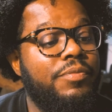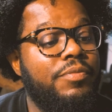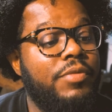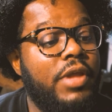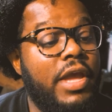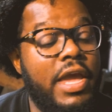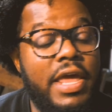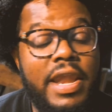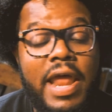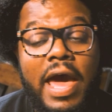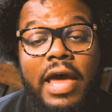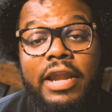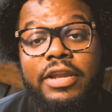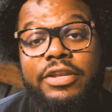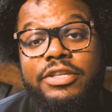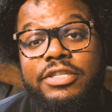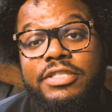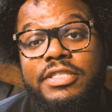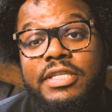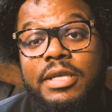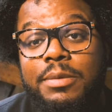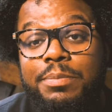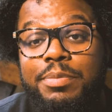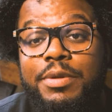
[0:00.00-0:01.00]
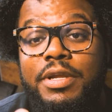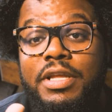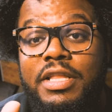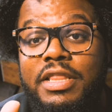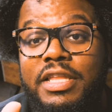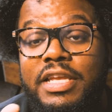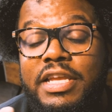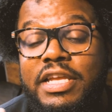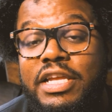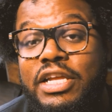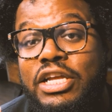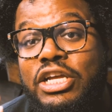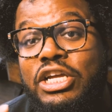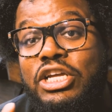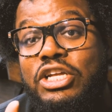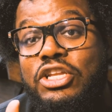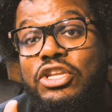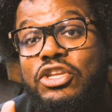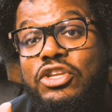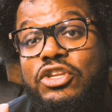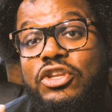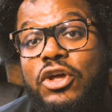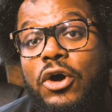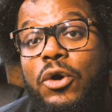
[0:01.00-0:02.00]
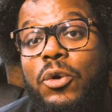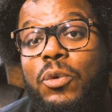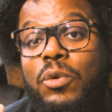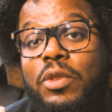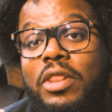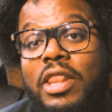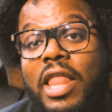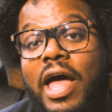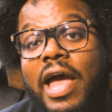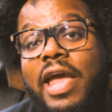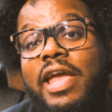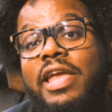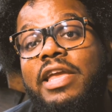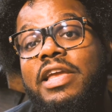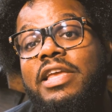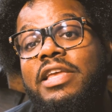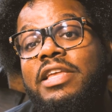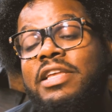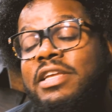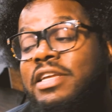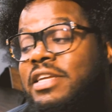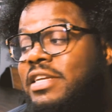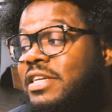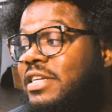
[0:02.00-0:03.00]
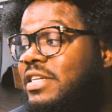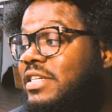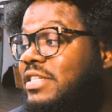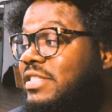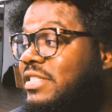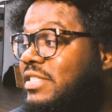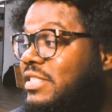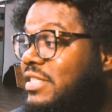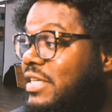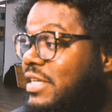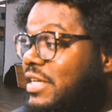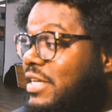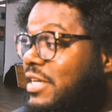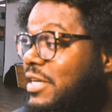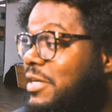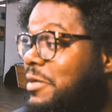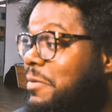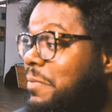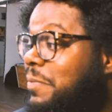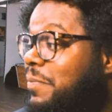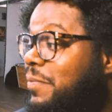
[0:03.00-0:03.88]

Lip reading: And I typically don't like to